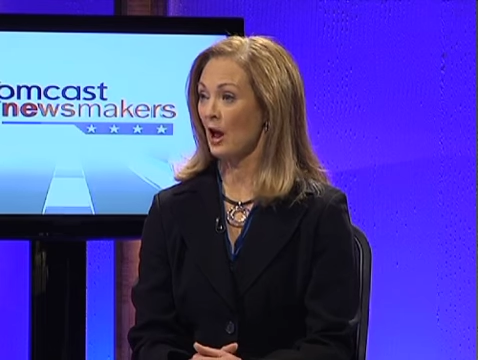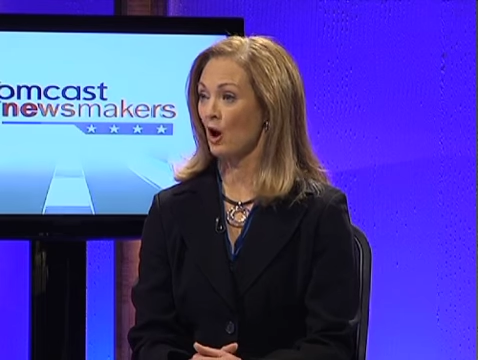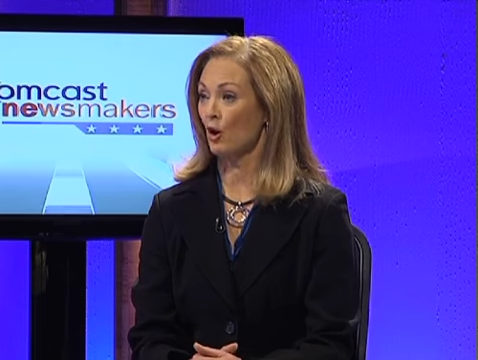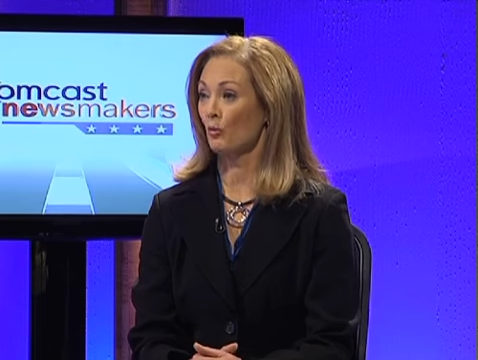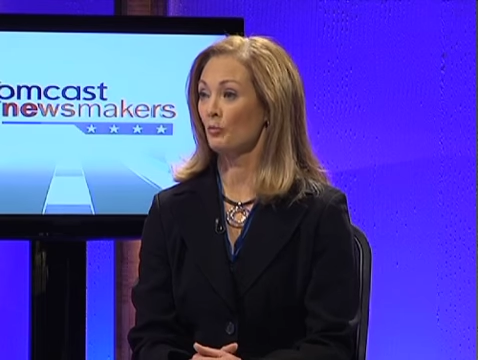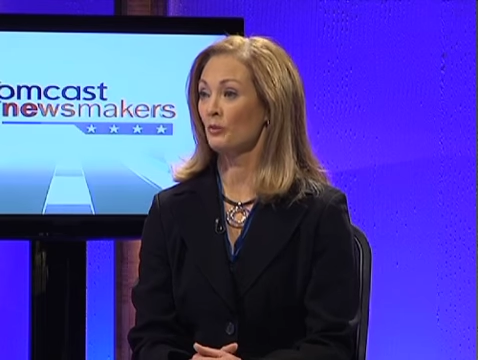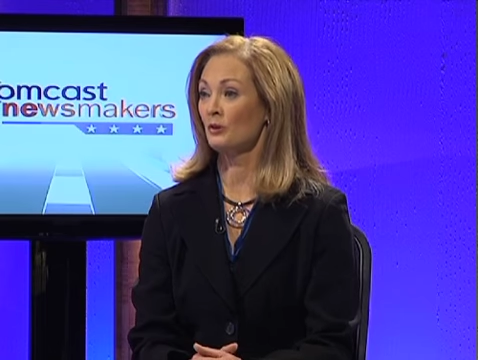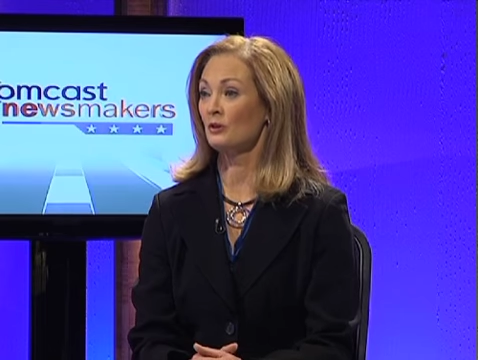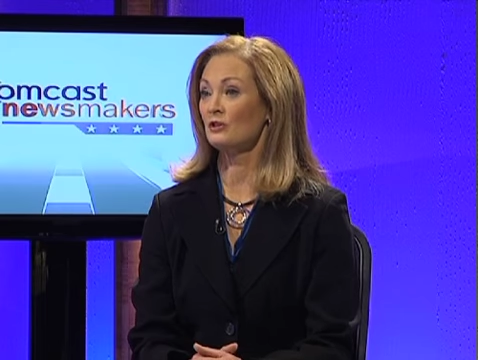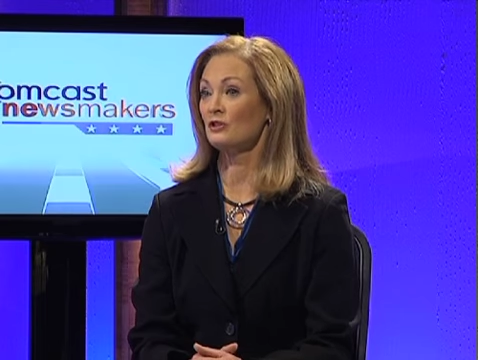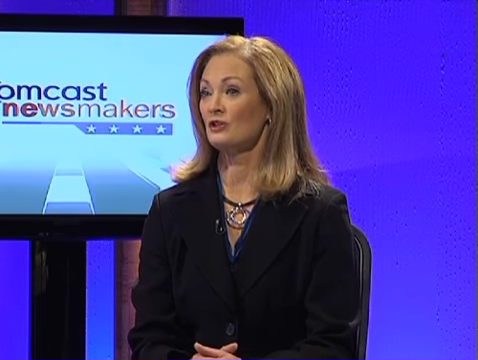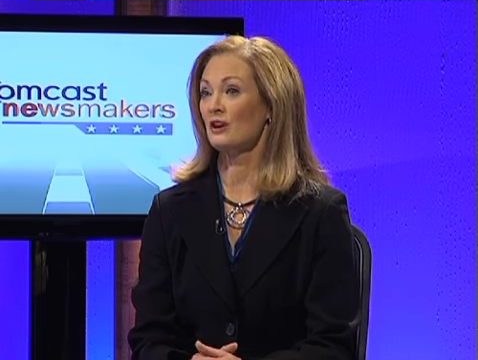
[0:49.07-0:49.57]

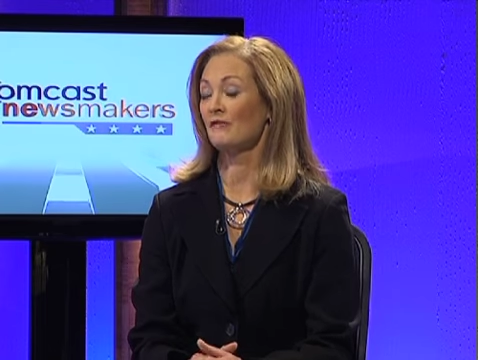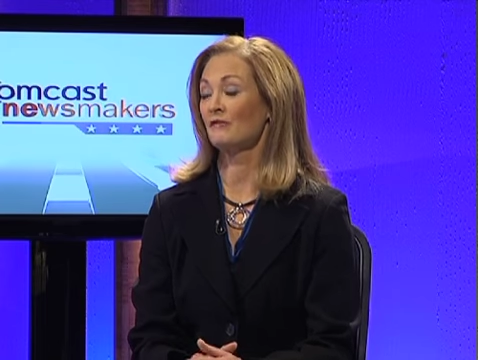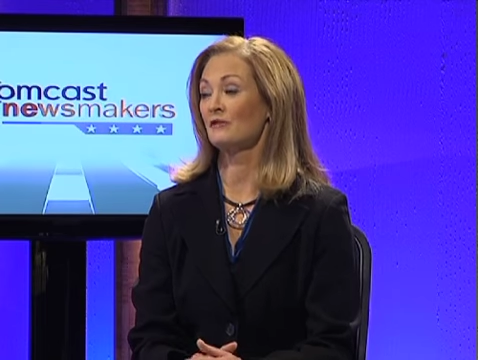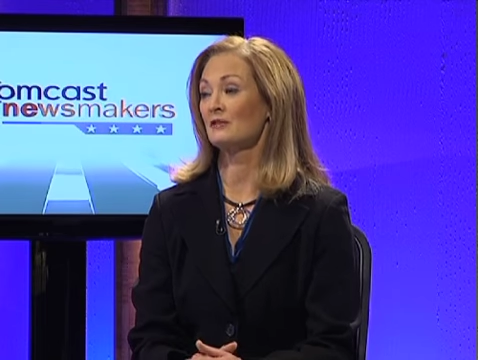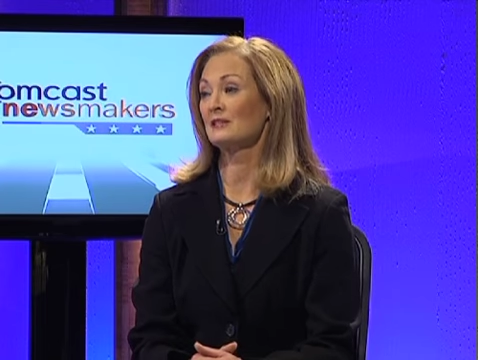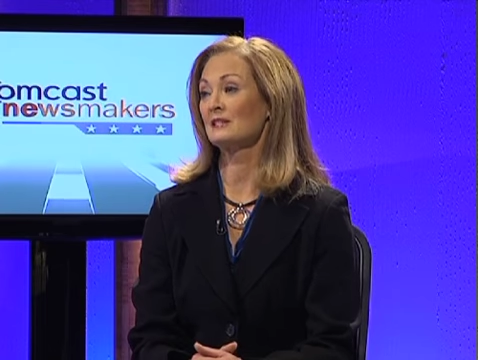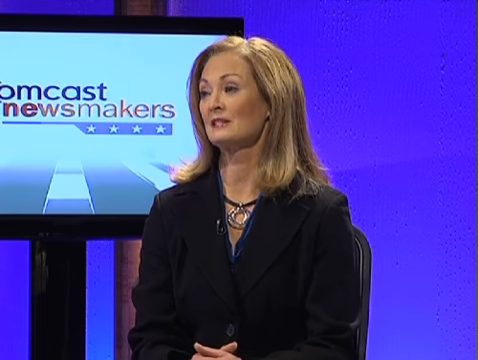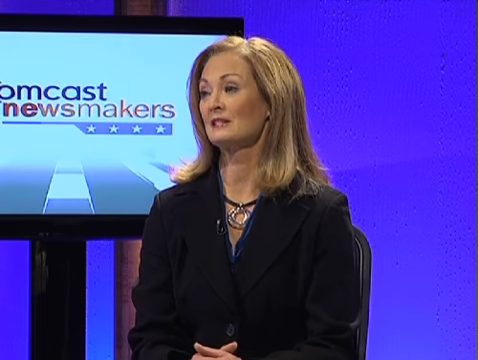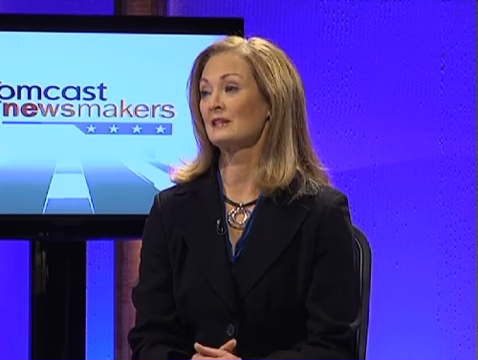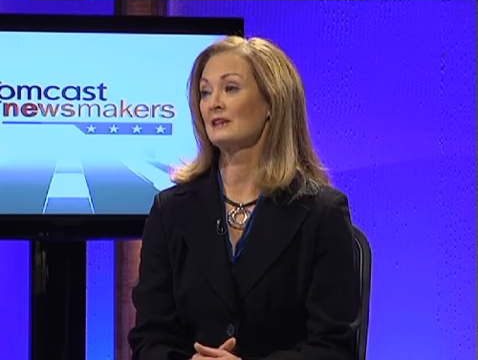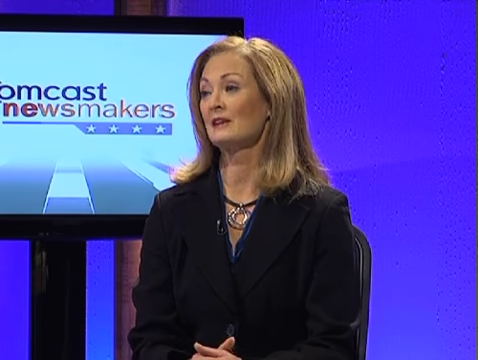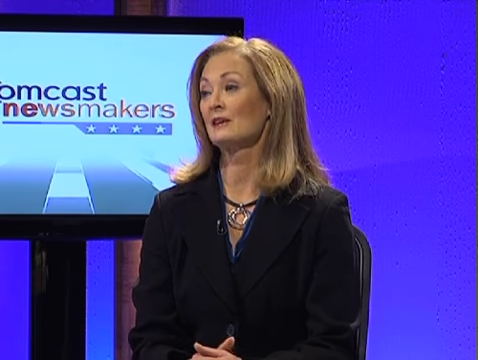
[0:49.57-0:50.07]
Elbert,
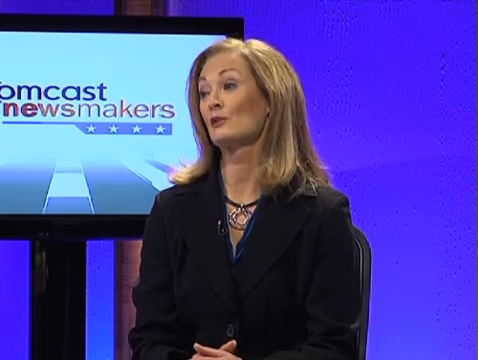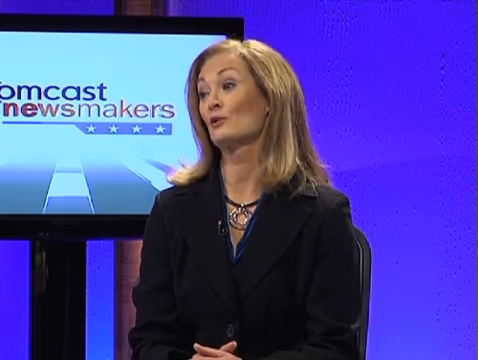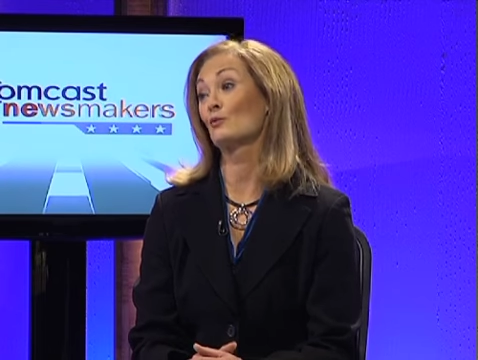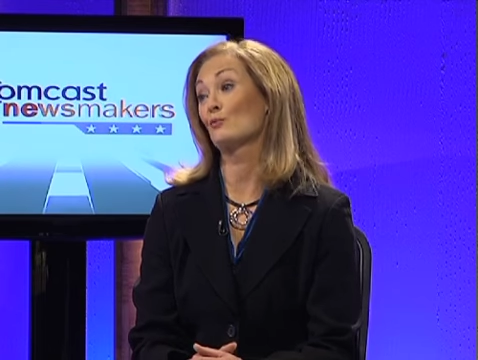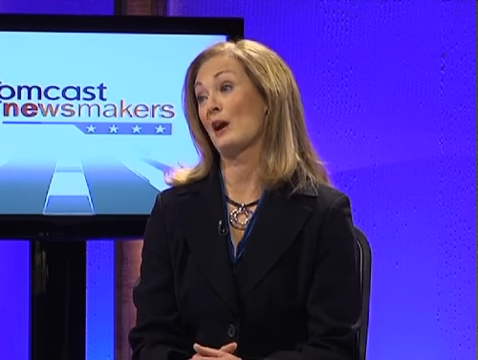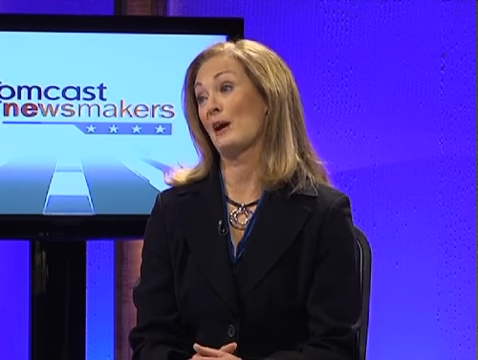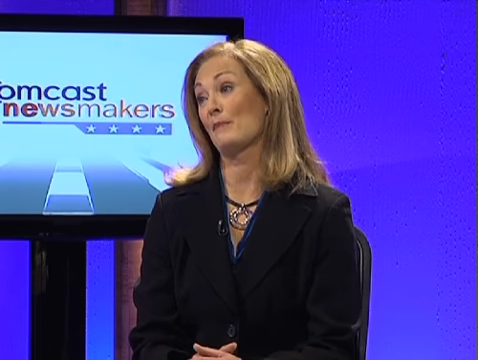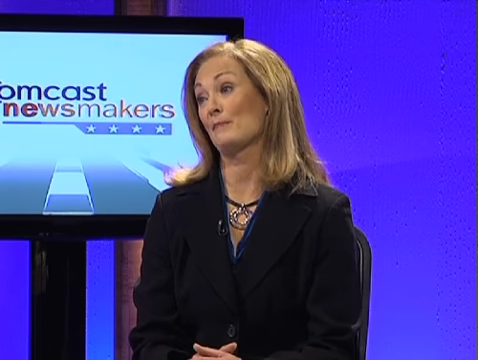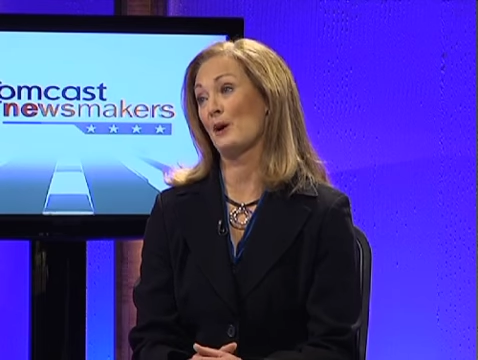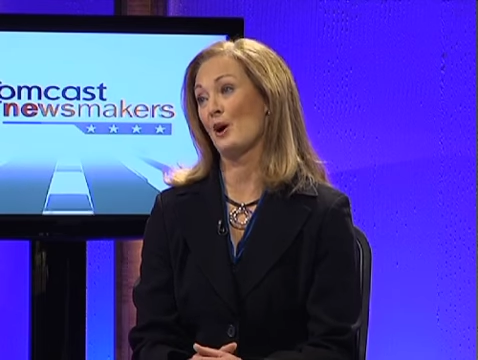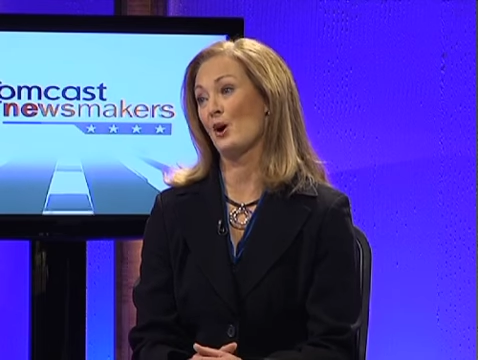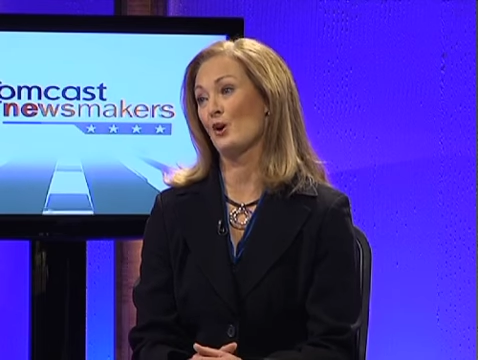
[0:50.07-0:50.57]
Jefferson, and
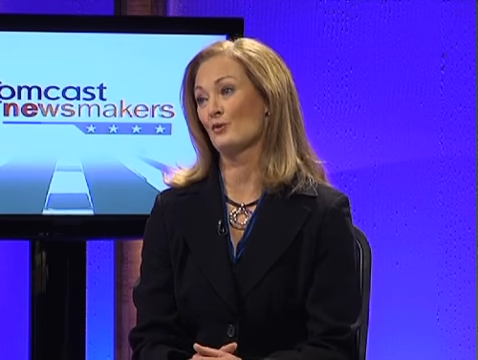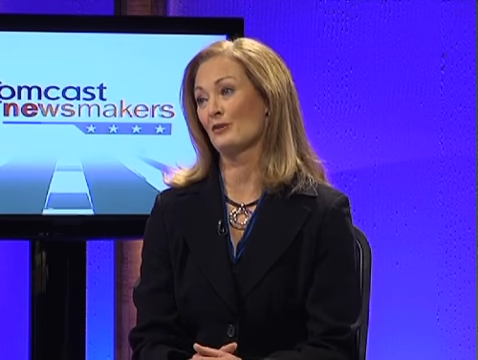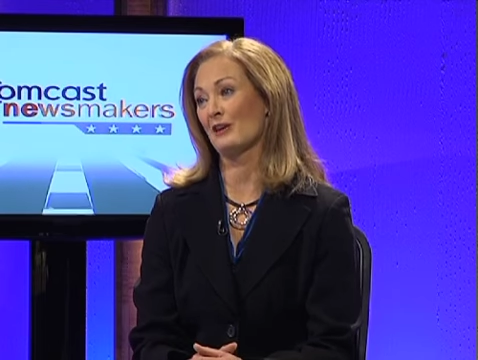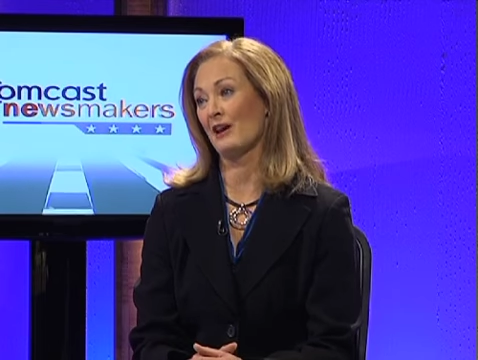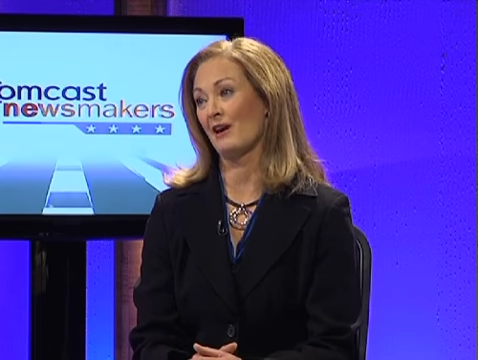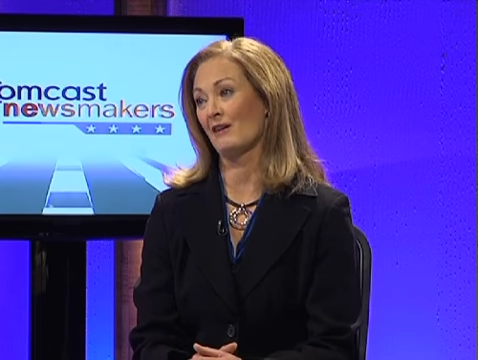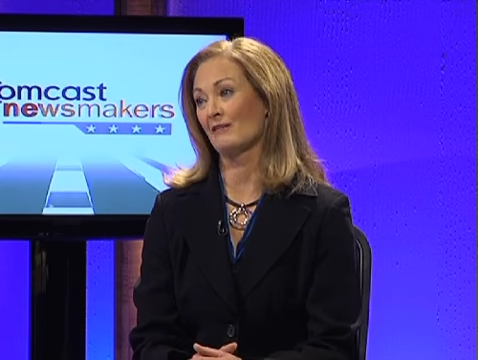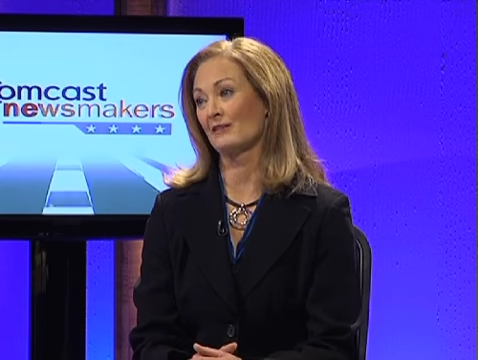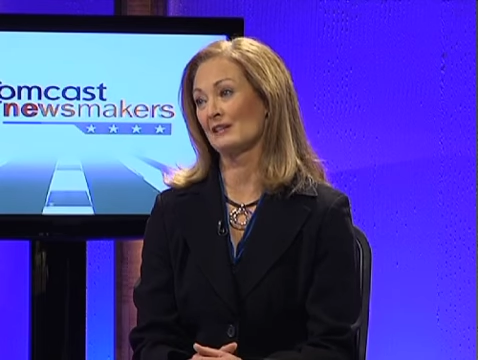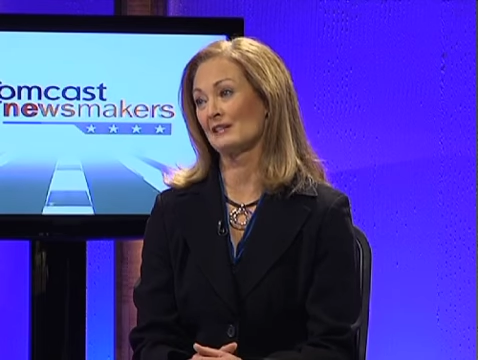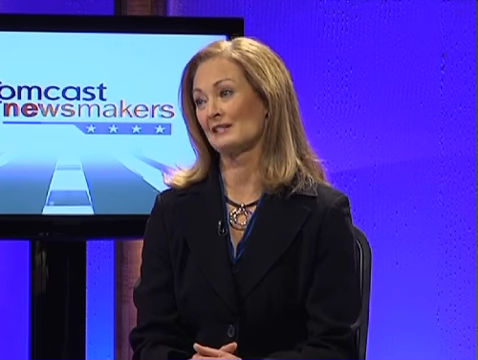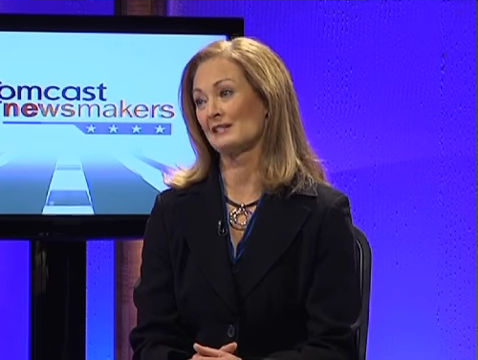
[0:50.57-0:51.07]
Arapahoe
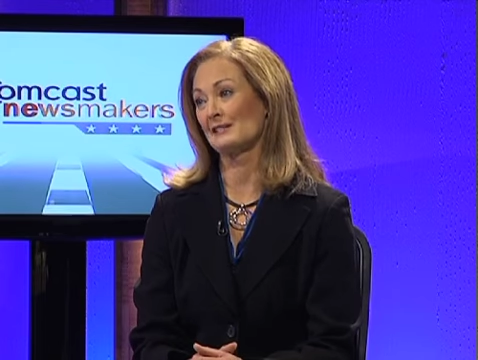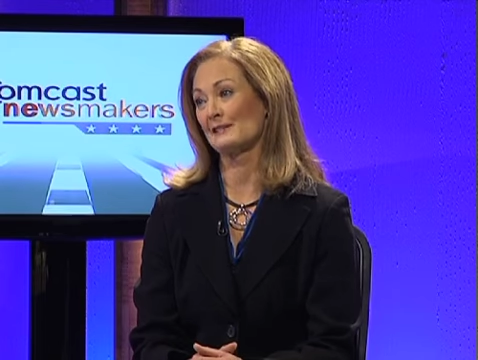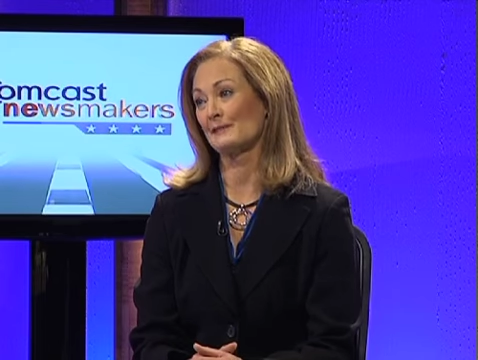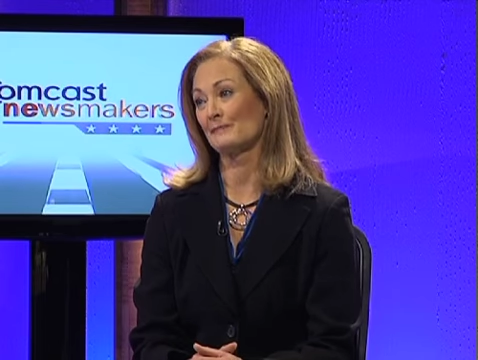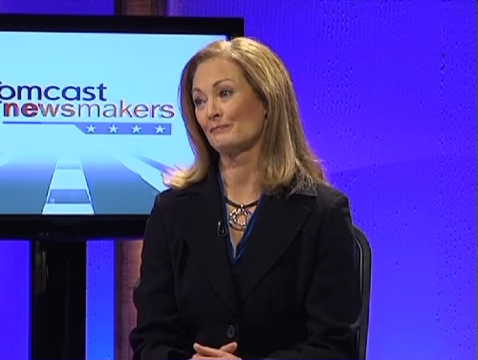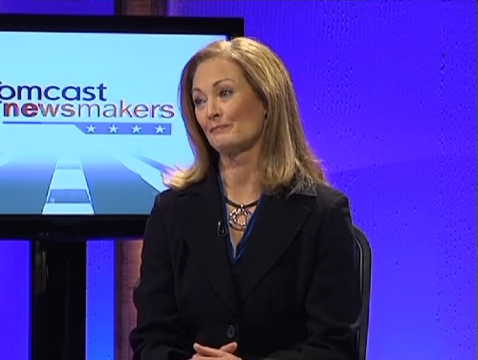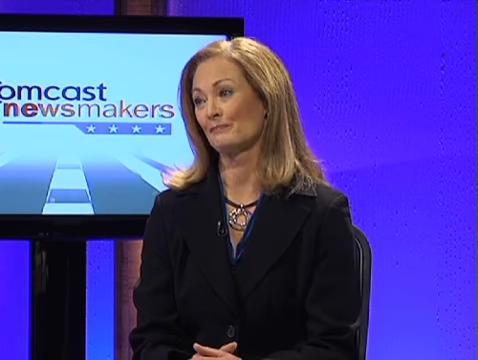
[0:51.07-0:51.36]
counties.